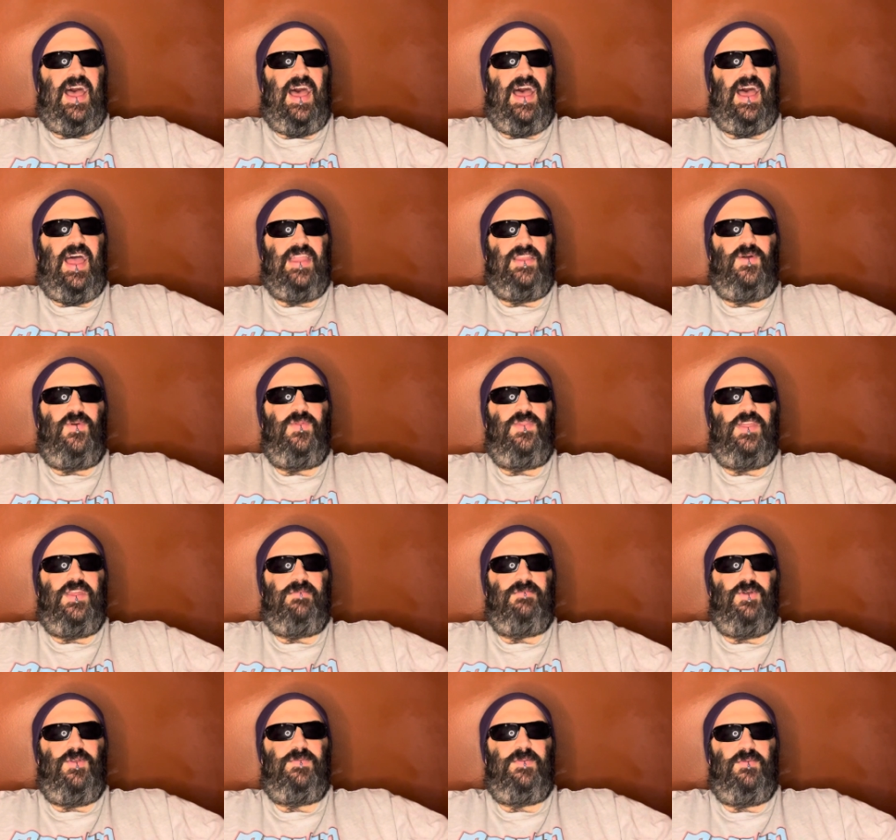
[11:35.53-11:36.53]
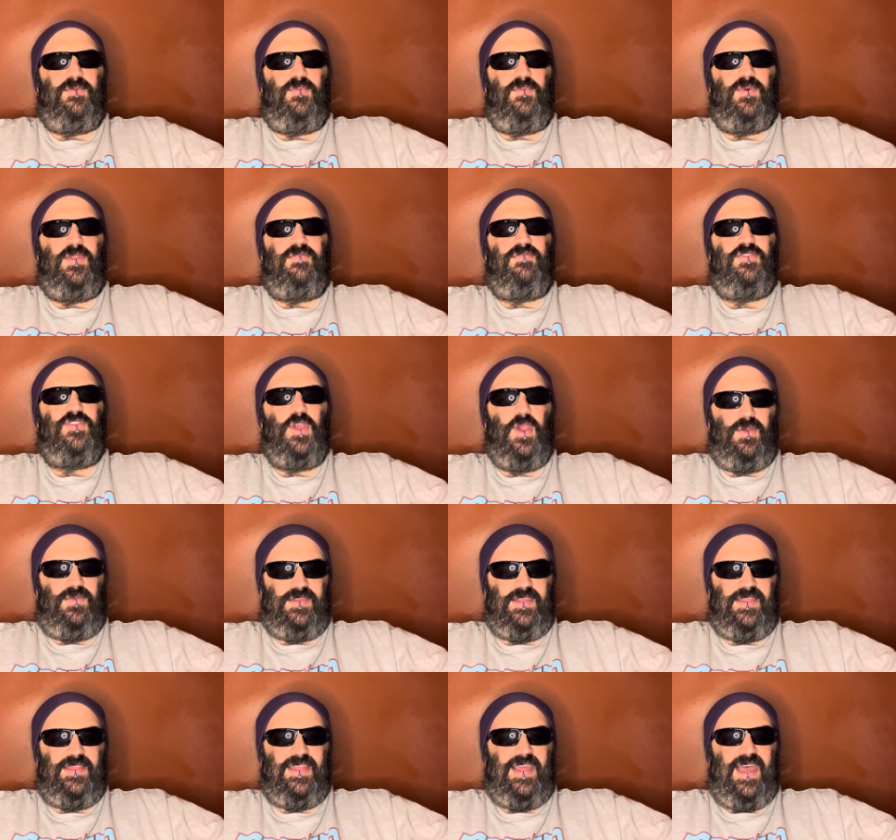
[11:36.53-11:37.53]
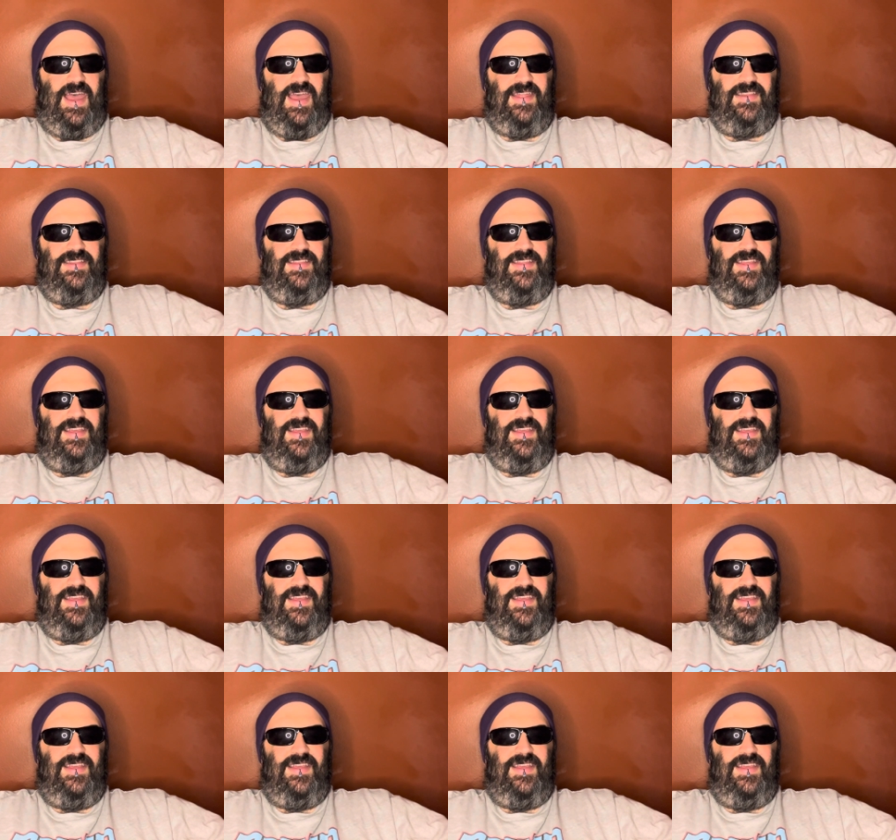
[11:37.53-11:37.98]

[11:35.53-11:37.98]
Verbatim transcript: I don't think most people would have chosen that.